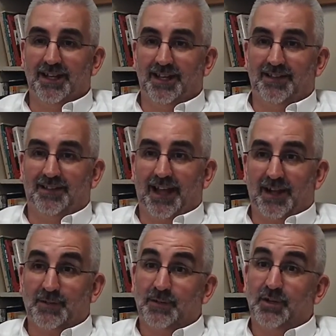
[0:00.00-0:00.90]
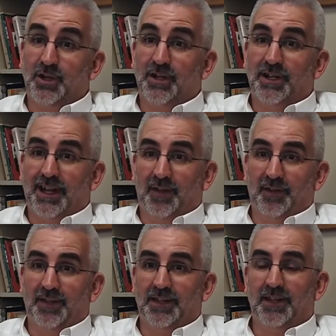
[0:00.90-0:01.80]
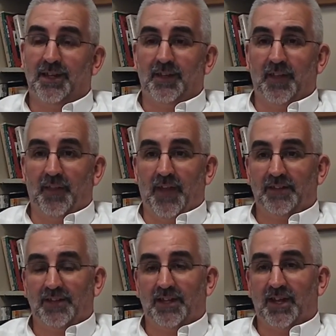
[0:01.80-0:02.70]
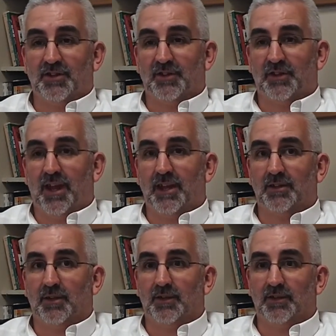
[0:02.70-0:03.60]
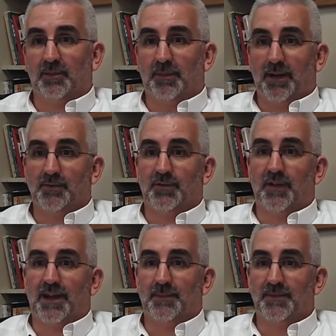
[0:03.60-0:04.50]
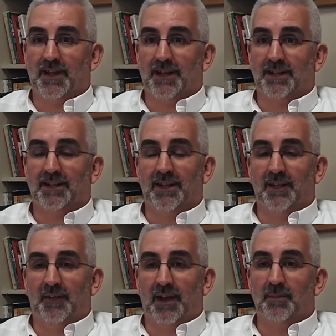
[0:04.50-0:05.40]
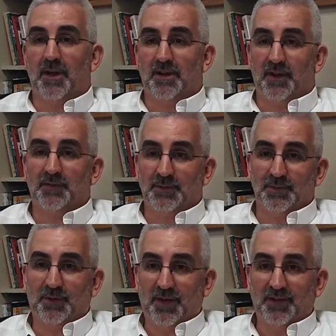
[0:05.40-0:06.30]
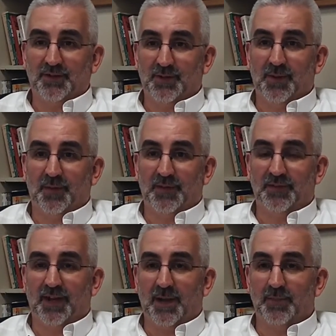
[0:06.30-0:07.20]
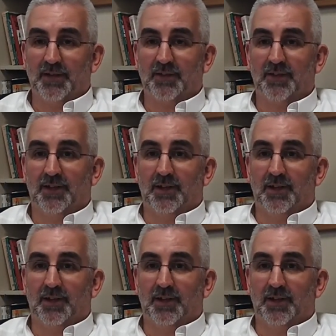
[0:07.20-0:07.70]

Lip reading: It's actually good and healthy that that teenager is saying, no, this is a boundary that I'm setting, that I'm not comfortable talking to you about these topics,